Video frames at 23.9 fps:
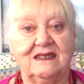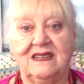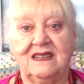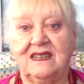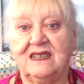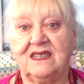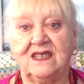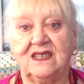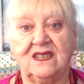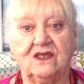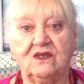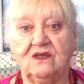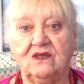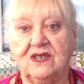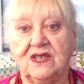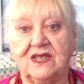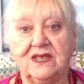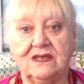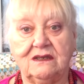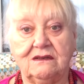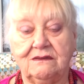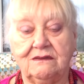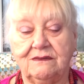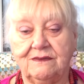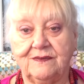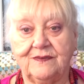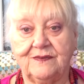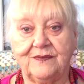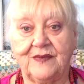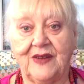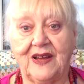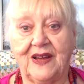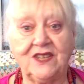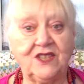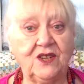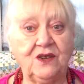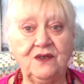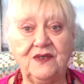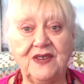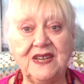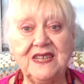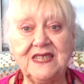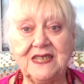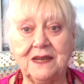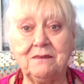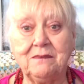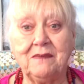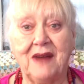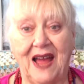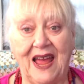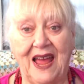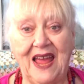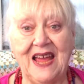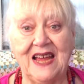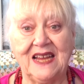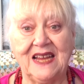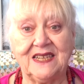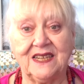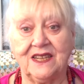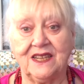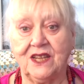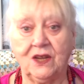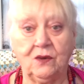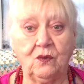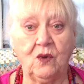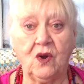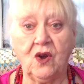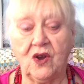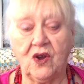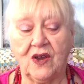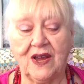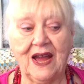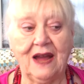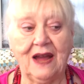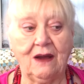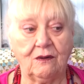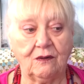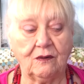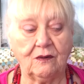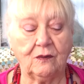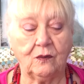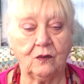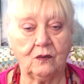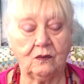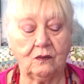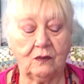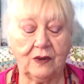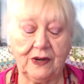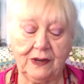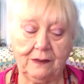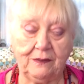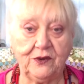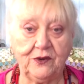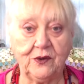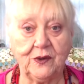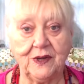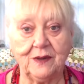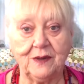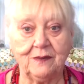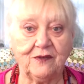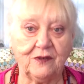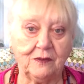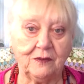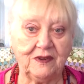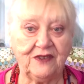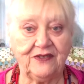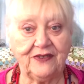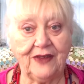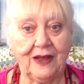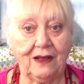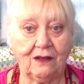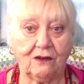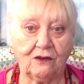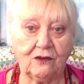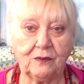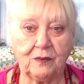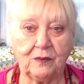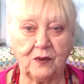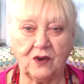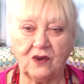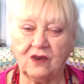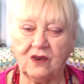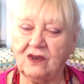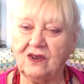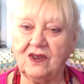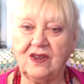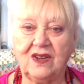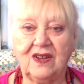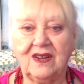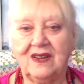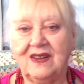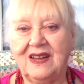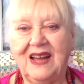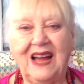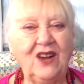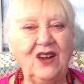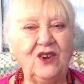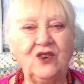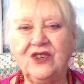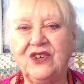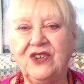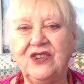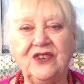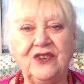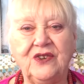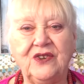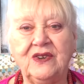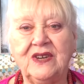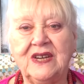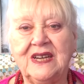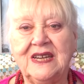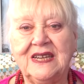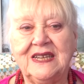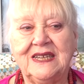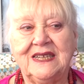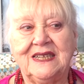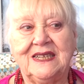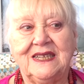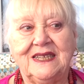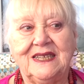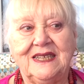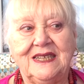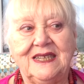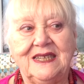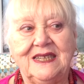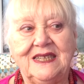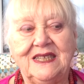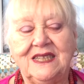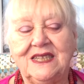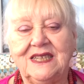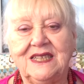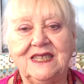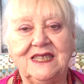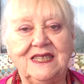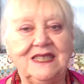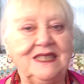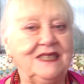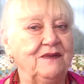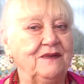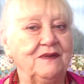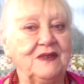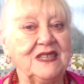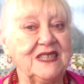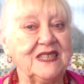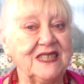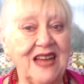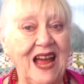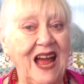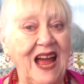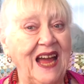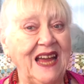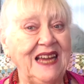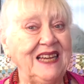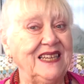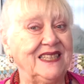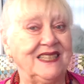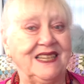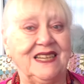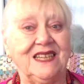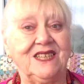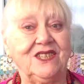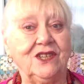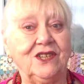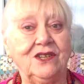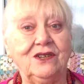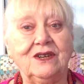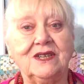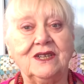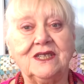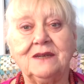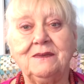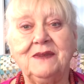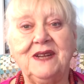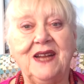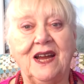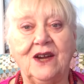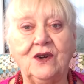I don't. I do things in my head and they work out when I'm doing them for myself, but I couldn't do different sizes, you know what I mean?